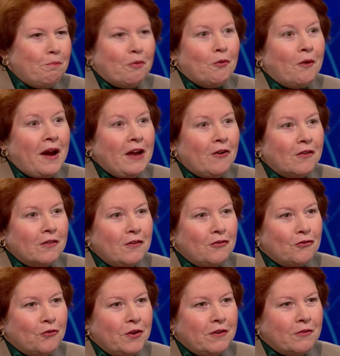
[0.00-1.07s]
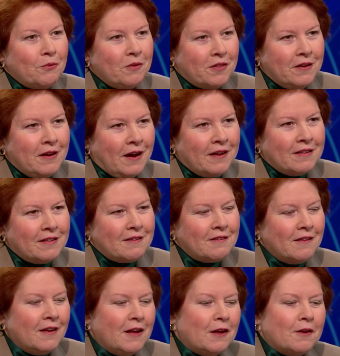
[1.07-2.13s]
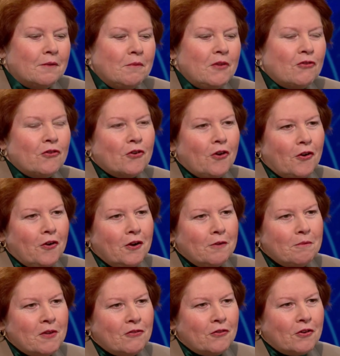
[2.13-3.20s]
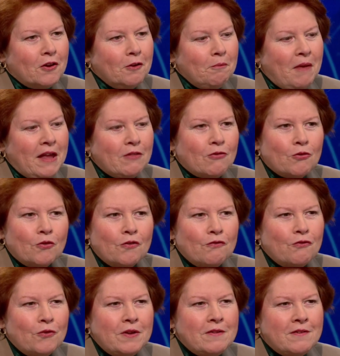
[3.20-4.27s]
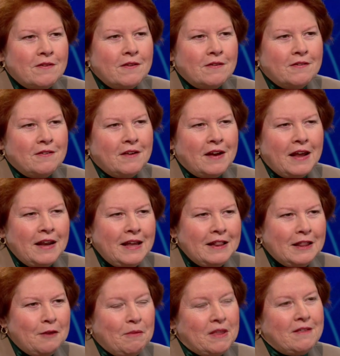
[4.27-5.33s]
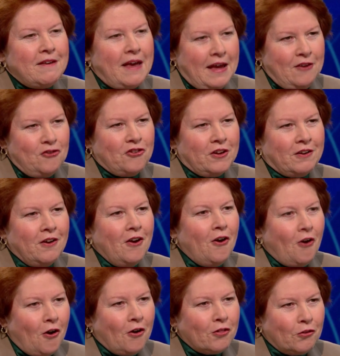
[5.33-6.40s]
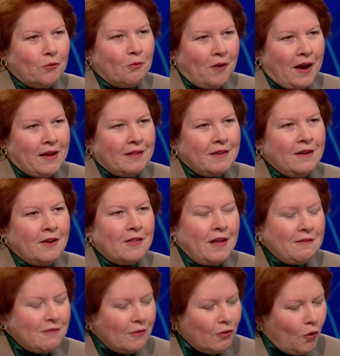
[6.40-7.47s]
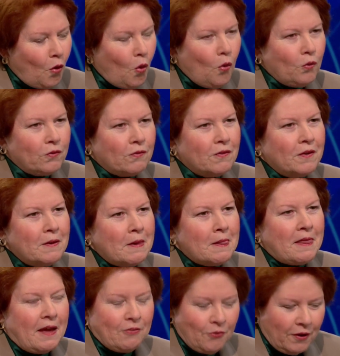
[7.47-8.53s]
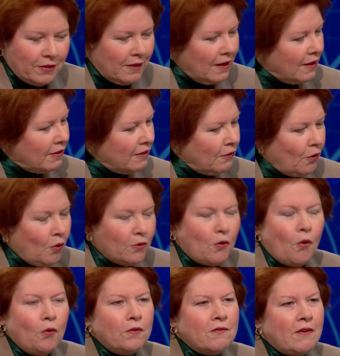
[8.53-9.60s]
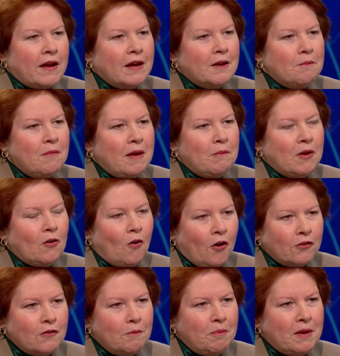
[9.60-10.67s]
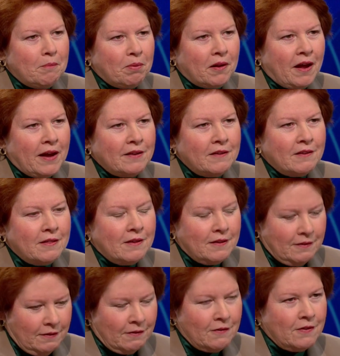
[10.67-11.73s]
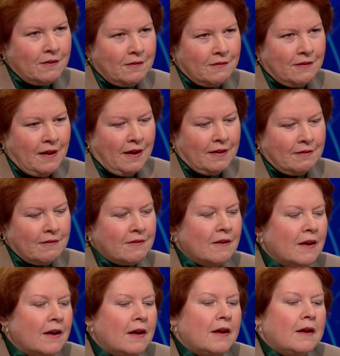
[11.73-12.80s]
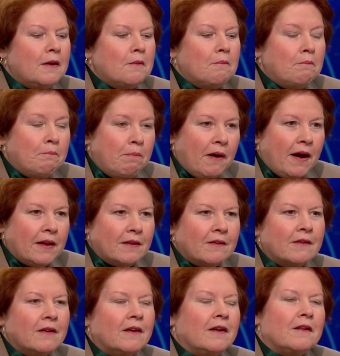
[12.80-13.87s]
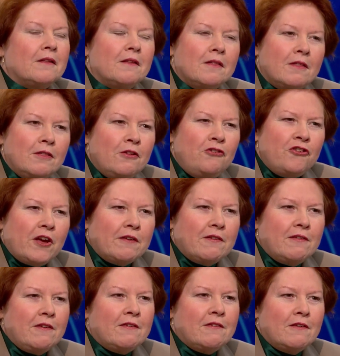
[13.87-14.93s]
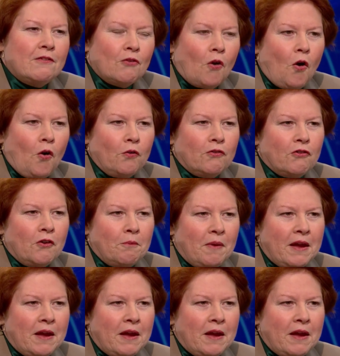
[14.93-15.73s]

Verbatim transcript: parade on the streets with guns? Mr. Gura and Mr. Clement sort of resisted any limitation on the right. You know, they said the it's whole absolute. That's right, absolute. The whole Second Amendment ought to be applied to the to the states, but the justices also